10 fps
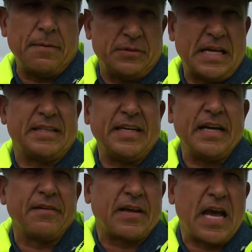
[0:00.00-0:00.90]
It was at the
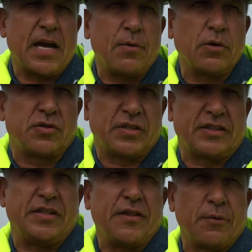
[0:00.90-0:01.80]
end of County Road
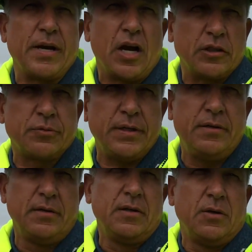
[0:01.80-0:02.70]
6300
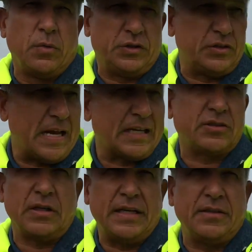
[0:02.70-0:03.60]
which is
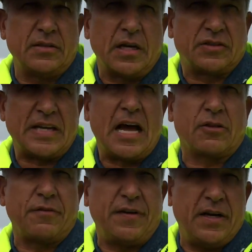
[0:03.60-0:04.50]
actually
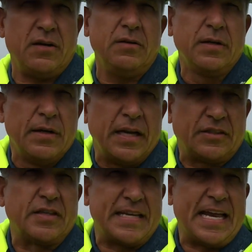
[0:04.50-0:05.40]
south of here.
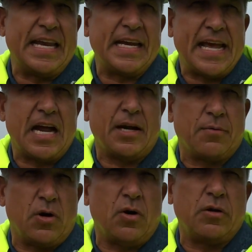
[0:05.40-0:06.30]
It's a dead-end county
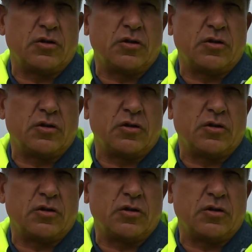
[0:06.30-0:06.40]
road.